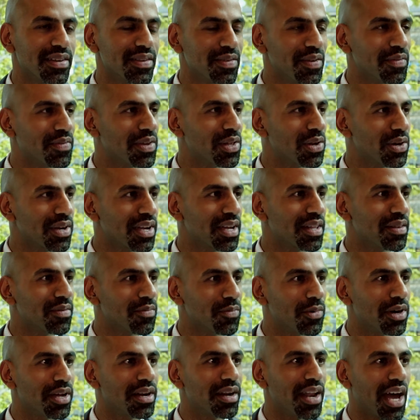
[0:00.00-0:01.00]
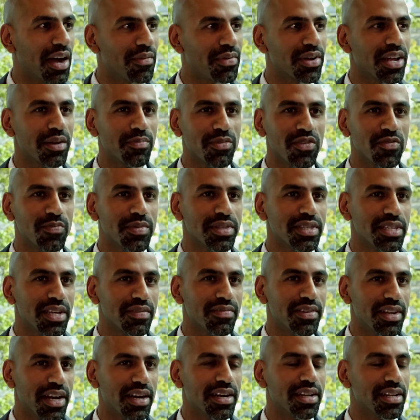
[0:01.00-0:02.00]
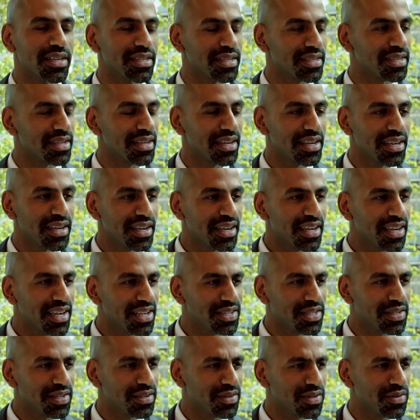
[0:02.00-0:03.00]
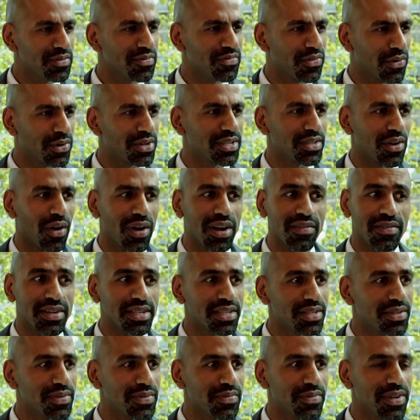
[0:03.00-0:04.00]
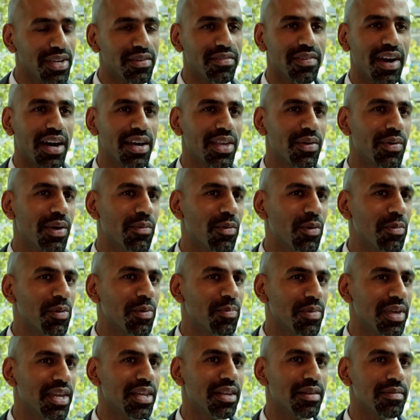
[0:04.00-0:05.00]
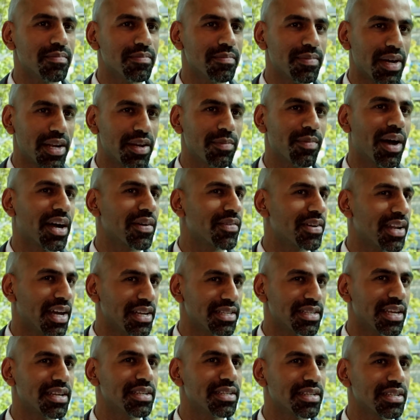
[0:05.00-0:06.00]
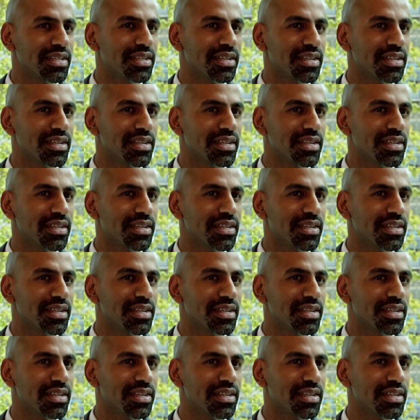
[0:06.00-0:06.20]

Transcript: If you look at what African movements have done, it's to force all of us to reevaluate what we mean by democratization.